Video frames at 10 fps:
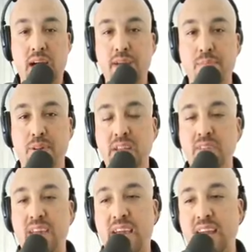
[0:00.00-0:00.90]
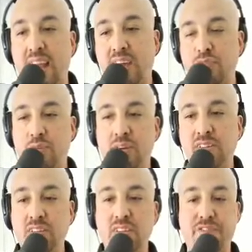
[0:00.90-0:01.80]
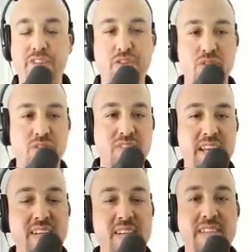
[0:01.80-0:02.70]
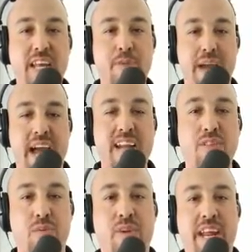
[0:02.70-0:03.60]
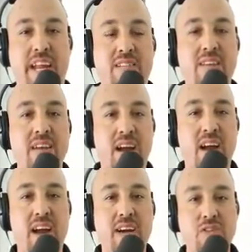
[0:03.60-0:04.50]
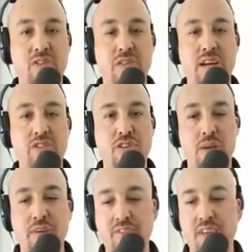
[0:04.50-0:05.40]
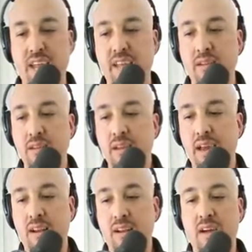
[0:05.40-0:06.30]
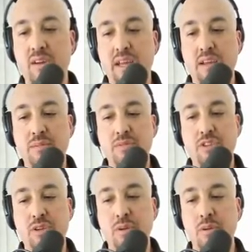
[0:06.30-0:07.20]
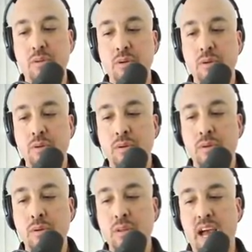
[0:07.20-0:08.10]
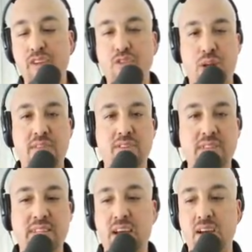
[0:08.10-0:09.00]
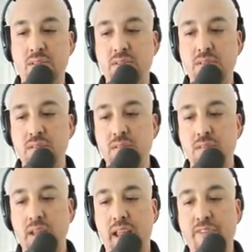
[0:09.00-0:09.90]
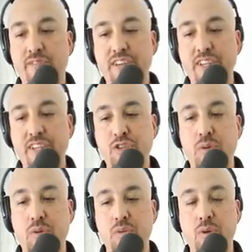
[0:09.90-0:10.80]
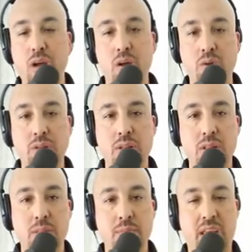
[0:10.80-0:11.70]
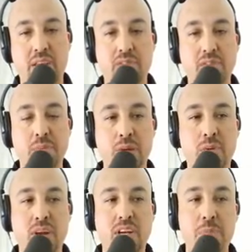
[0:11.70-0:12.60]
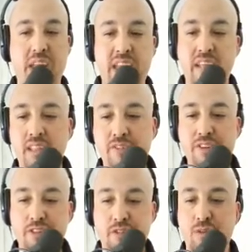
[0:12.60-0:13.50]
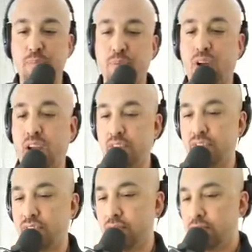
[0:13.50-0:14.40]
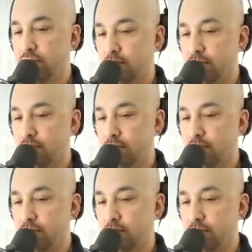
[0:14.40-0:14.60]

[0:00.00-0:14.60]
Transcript: I believe that after releasing Jeff Fisher, decided to take back the reins, hire Sean McVay, and allow him to not travel down a Fisher road because nobody wanted to pay the Fisher price.